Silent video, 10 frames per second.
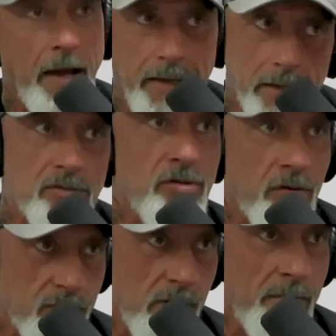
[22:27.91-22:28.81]
I can't do
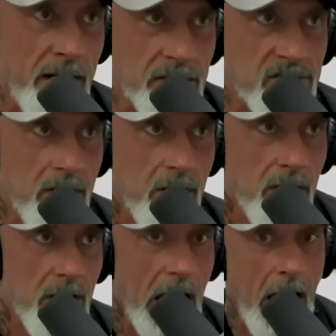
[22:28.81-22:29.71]
the three minutes.
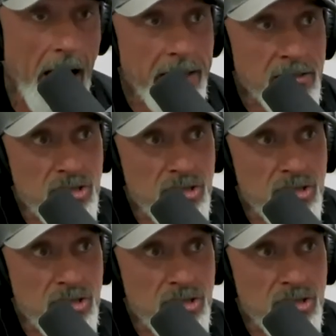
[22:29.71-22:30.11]
I can